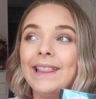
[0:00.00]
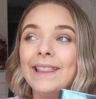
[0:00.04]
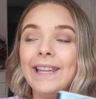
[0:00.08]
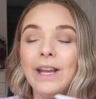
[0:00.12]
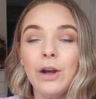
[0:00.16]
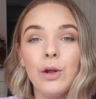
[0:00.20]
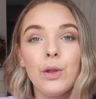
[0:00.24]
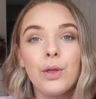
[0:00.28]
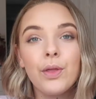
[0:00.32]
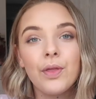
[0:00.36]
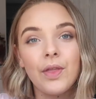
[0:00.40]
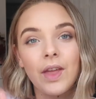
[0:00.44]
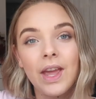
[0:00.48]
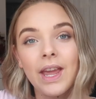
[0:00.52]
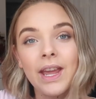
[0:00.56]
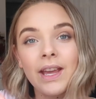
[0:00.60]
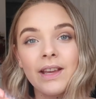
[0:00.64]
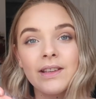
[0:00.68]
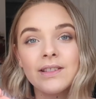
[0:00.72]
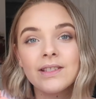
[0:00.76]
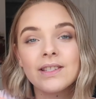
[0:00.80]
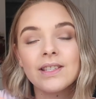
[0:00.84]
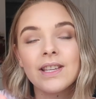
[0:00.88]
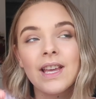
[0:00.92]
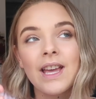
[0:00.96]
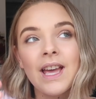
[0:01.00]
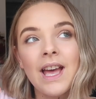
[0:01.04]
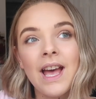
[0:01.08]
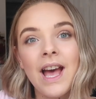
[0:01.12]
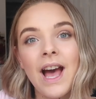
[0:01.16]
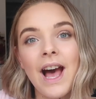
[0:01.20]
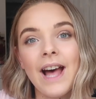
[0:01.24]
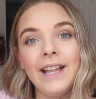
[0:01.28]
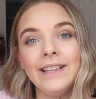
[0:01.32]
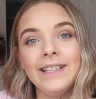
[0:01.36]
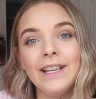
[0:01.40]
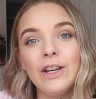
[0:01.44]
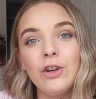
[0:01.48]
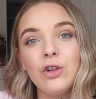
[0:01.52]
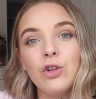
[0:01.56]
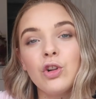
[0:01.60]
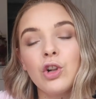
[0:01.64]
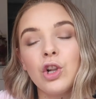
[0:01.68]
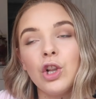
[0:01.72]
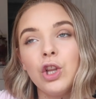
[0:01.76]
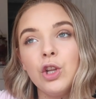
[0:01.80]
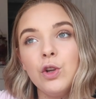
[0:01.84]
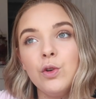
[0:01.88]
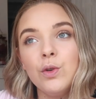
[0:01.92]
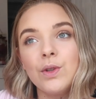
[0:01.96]
little things and little
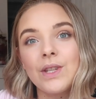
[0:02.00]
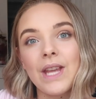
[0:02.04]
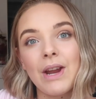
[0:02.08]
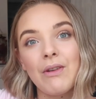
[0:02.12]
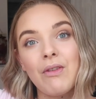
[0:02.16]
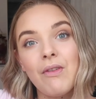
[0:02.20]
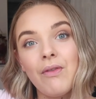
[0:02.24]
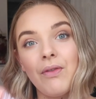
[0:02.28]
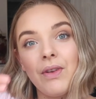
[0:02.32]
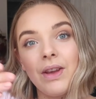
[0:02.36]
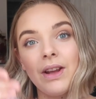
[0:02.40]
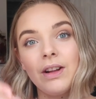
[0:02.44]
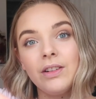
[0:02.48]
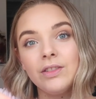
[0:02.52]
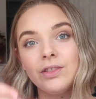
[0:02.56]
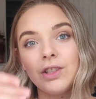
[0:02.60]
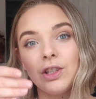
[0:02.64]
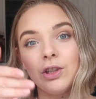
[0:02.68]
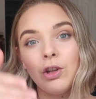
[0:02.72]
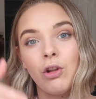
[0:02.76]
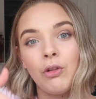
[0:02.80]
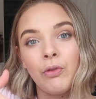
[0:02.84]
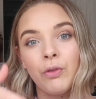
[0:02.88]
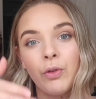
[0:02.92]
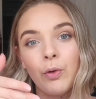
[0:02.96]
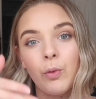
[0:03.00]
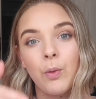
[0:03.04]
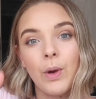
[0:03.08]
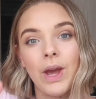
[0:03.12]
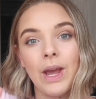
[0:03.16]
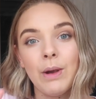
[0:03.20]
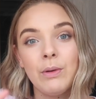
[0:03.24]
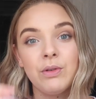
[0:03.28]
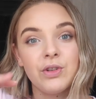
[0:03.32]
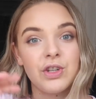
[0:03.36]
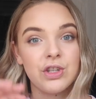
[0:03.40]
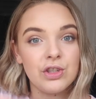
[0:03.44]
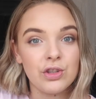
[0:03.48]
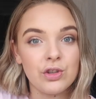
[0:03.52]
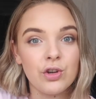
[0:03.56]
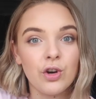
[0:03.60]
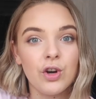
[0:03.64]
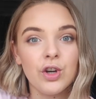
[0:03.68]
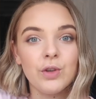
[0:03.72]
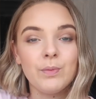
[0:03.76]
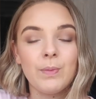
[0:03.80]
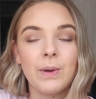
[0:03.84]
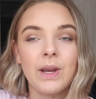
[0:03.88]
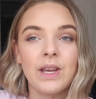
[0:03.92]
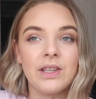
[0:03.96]
clues get revealed along the way, which is
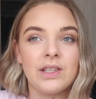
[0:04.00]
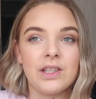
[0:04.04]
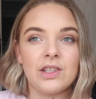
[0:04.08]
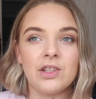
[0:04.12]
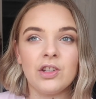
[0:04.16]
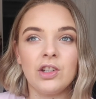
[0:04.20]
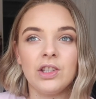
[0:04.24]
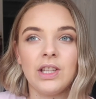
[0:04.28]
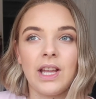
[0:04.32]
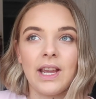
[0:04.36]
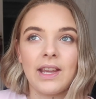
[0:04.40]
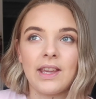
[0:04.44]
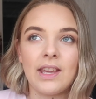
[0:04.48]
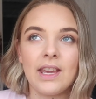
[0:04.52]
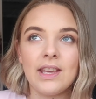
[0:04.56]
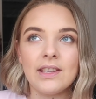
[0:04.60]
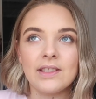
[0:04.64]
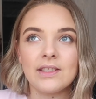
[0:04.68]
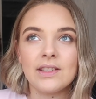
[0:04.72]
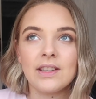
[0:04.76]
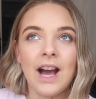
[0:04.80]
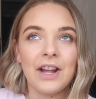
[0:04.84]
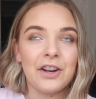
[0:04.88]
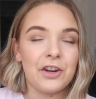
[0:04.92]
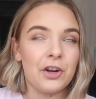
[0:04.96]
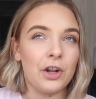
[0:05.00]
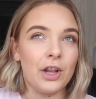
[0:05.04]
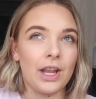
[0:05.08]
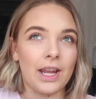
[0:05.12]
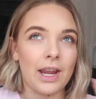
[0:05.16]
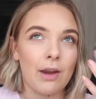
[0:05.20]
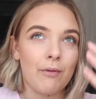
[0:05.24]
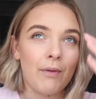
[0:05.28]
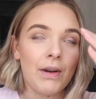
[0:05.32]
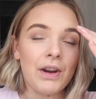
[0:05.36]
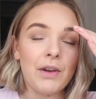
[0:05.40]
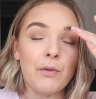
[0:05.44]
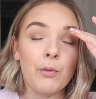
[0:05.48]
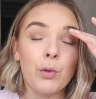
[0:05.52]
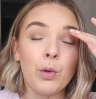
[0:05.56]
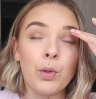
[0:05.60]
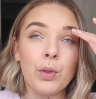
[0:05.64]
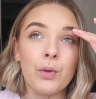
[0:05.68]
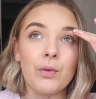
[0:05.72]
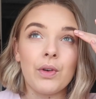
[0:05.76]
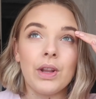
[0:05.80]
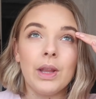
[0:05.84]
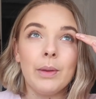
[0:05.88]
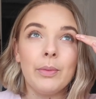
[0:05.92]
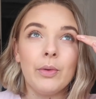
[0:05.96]
good because it's not like it's, I don't know, like I read one
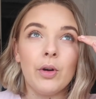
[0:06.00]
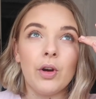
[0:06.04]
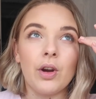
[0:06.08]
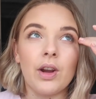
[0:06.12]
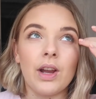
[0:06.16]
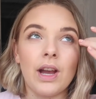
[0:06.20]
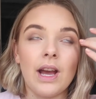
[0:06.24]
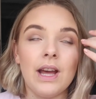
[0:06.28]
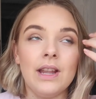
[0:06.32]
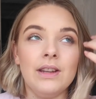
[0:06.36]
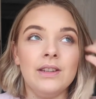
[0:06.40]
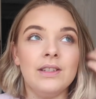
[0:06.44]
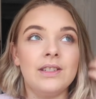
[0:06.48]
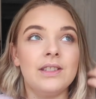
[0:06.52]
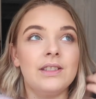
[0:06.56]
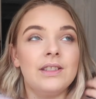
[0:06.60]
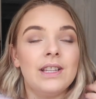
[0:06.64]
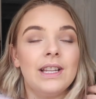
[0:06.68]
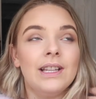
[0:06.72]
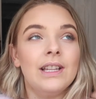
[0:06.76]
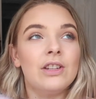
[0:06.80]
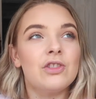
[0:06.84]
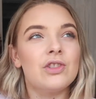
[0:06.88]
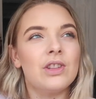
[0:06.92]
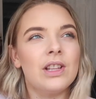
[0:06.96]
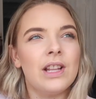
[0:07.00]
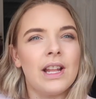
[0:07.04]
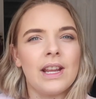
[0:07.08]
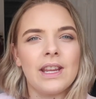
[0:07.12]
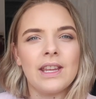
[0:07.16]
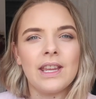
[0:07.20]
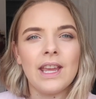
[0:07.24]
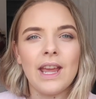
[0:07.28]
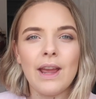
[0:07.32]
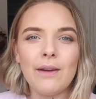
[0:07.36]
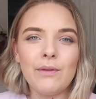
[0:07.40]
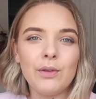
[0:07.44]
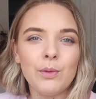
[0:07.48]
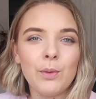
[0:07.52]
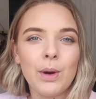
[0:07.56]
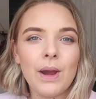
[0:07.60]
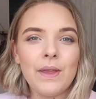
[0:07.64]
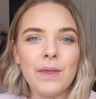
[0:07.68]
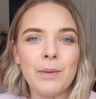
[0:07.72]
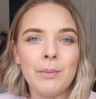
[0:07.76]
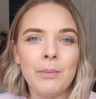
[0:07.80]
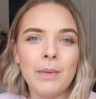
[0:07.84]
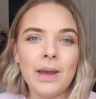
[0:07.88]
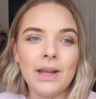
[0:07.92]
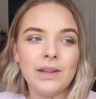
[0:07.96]
thriller book and they literally like gave away
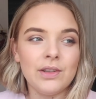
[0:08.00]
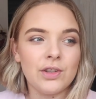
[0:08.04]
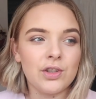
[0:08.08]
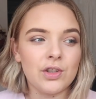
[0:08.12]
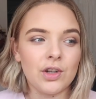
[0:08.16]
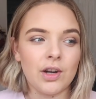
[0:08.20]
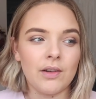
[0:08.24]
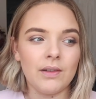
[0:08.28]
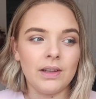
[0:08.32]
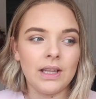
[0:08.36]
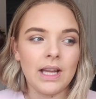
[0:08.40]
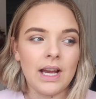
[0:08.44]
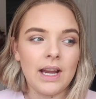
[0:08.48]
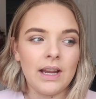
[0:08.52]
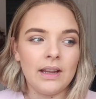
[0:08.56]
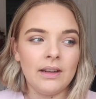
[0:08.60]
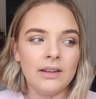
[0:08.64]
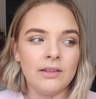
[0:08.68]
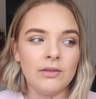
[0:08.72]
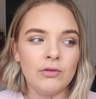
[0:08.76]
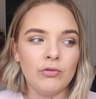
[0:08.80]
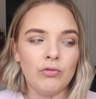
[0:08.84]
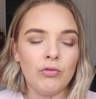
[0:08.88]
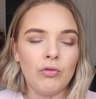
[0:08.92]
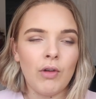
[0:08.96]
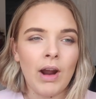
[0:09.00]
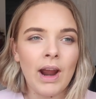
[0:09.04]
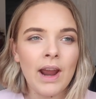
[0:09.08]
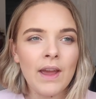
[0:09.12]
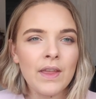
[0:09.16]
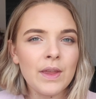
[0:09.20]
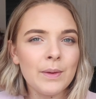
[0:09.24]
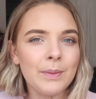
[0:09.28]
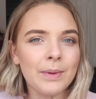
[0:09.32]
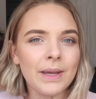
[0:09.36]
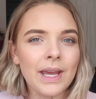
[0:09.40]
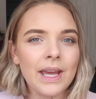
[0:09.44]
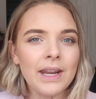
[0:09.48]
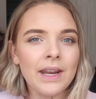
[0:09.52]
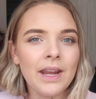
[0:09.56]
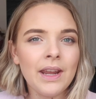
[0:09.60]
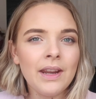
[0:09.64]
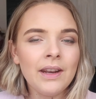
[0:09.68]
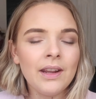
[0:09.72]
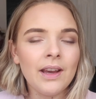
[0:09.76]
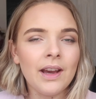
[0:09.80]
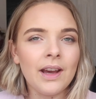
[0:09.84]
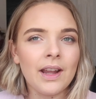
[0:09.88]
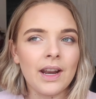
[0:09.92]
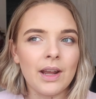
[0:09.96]
the main storyline right at the
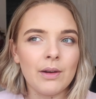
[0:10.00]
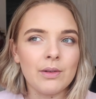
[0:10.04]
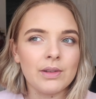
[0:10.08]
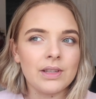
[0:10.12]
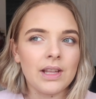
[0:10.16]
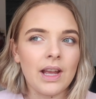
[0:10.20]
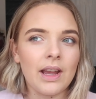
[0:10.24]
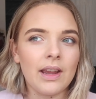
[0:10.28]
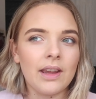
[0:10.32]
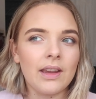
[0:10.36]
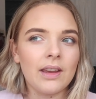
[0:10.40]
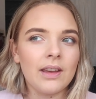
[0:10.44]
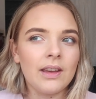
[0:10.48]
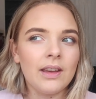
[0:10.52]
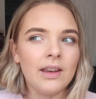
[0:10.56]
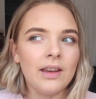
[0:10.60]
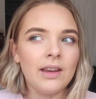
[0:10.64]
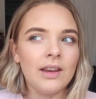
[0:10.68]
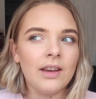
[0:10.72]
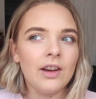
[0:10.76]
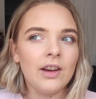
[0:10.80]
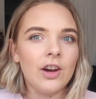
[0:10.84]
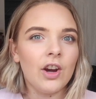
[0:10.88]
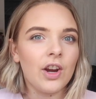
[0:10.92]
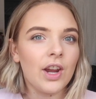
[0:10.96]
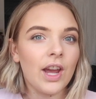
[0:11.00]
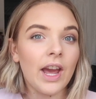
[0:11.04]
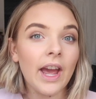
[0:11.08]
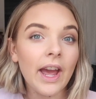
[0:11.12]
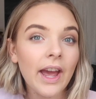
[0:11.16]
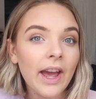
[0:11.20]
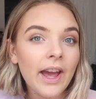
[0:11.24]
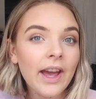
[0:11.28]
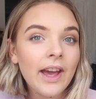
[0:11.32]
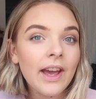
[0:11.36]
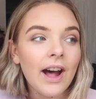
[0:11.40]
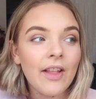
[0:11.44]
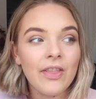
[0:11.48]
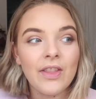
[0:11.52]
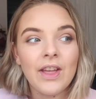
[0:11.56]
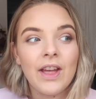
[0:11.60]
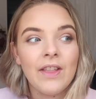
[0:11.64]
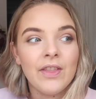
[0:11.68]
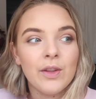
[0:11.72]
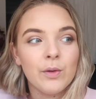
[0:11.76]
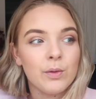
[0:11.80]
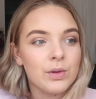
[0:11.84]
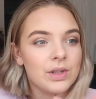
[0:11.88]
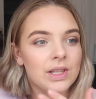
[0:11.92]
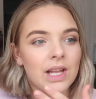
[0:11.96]
beginning, and I was like, okay, and
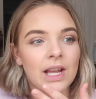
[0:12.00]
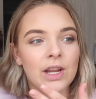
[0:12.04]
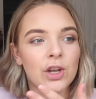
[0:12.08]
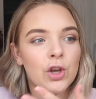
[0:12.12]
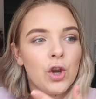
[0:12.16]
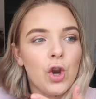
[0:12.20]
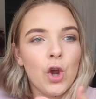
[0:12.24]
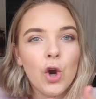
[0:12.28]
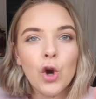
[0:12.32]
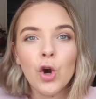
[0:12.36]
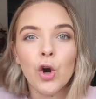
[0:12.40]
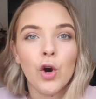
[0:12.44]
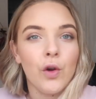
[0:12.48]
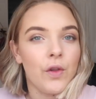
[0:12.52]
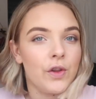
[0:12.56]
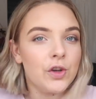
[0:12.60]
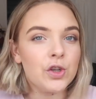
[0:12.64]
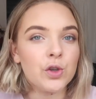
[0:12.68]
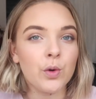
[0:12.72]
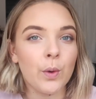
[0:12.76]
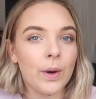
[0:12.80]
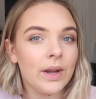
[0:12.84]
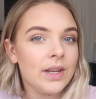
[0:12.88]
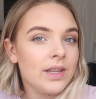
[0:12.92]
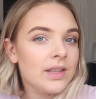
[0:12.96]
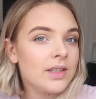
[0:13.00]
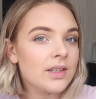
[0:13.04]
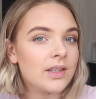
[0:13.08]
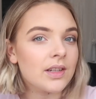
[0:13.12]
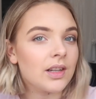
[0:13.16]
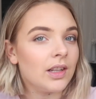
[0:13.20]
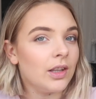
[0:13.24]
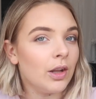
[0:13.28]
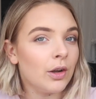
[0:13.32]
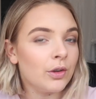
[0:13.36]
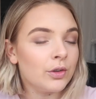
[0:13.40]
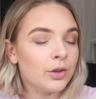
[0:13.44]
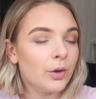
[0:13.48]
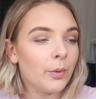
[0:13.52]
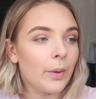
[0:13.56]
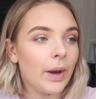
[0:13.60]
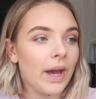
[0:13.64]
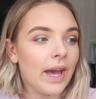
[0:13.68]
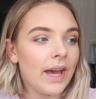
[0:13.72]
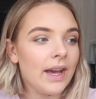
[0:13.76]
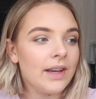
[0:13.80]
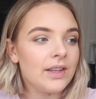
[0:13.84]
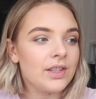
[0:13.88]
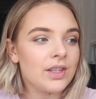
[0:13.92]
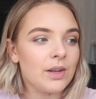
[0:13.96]
then there was like no other twist along the
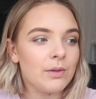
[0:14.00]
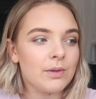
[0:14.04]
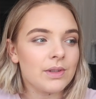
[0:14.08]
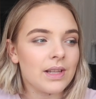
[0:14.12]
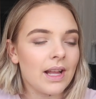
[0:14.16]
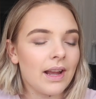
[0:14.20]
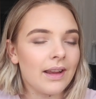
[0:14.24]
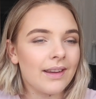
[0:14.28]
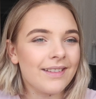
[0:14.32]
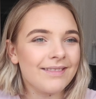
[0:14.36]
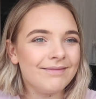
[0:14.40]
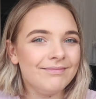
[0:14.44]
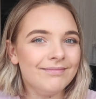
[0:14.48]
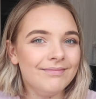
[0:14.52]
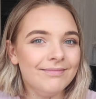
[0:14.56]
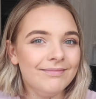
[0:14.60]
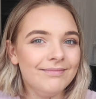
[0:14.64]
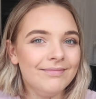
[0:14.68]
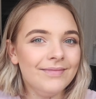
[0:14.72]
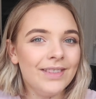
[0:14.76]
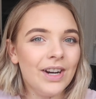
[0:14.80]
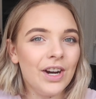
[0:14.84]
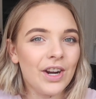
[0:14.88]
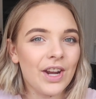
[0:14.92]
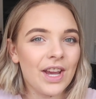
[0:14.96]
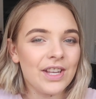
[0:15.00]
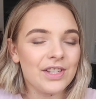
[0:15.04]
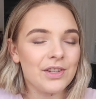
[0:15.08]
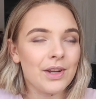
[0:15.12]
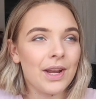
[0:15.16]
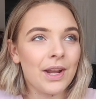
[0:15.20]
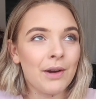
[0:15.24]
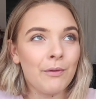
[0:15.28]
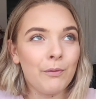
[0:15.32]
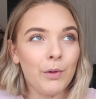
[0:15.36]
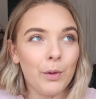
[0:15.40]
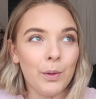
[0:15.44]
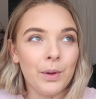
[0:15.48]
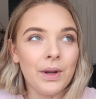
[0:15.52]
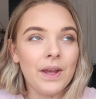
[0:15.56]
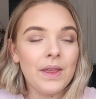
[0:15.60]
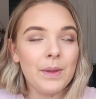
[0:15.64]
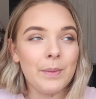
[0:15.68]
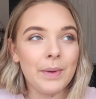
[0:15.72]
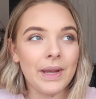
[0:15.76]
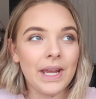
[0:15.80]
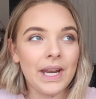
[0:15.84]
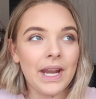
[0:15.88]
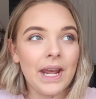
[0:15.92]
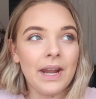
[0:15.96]
way, so it was like, mm, okay, so it kind of ruined it at the
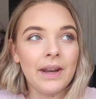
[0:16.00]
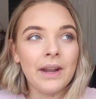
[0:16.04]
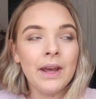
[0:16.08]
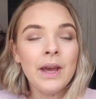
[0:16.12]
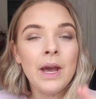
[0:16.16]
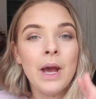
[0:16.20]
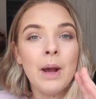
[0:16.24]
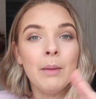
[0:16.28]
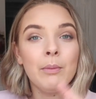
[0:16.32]
beginning.